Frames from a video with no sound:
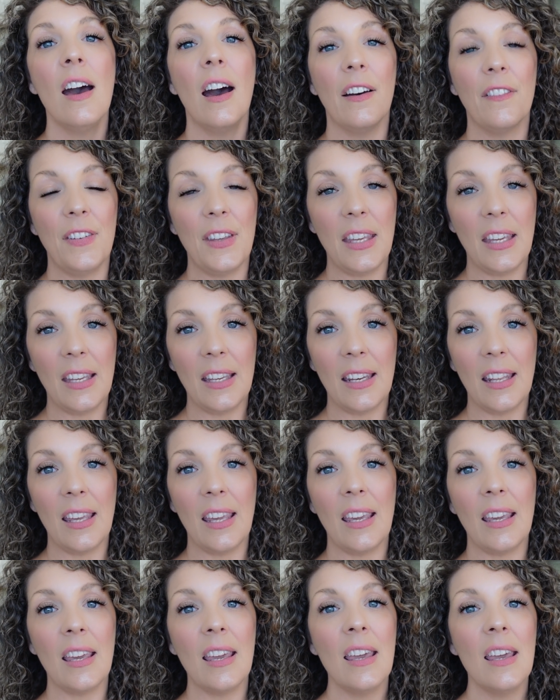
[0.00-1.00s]
of
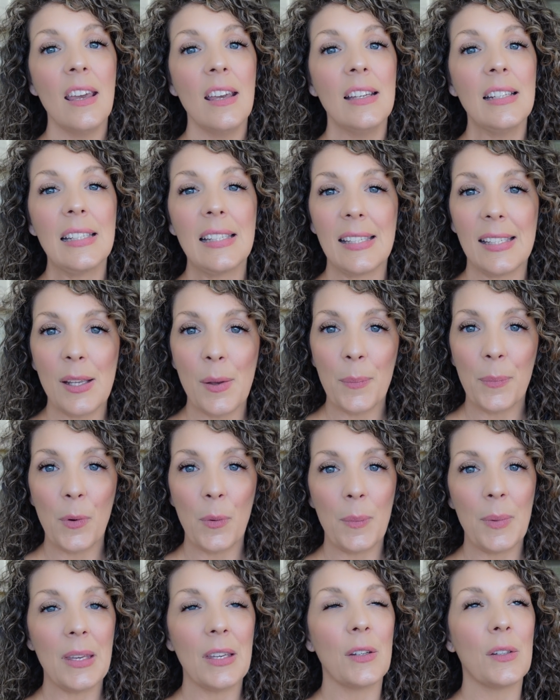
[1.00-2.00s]
eating simple
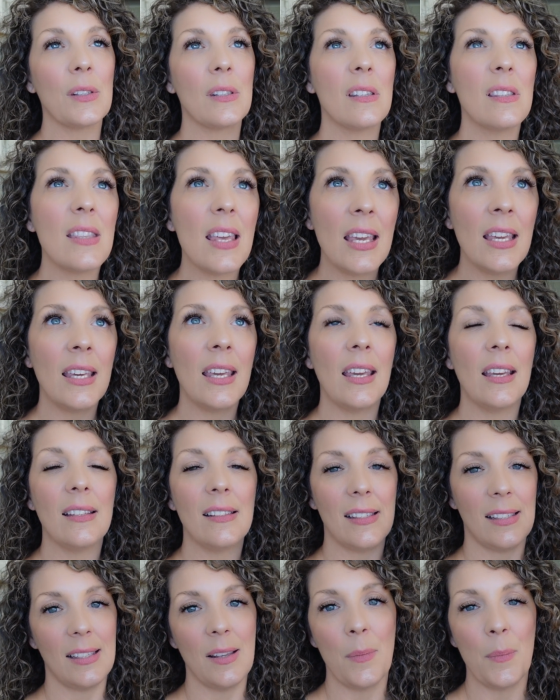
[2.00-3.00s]
meals, thinking
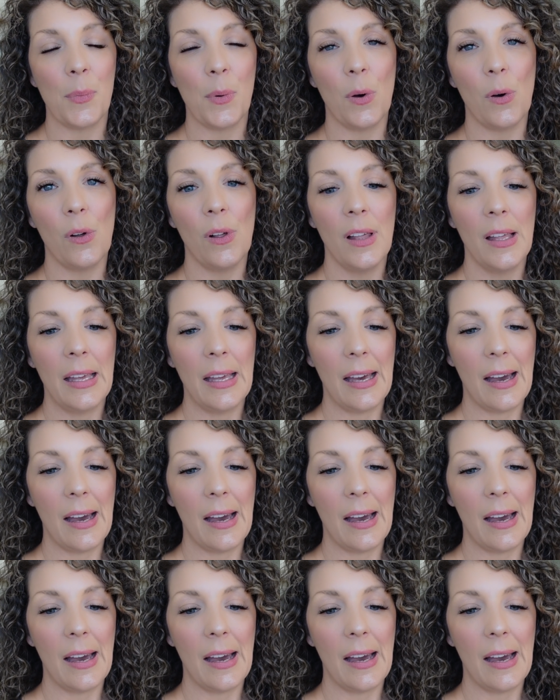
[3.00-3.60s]
simple.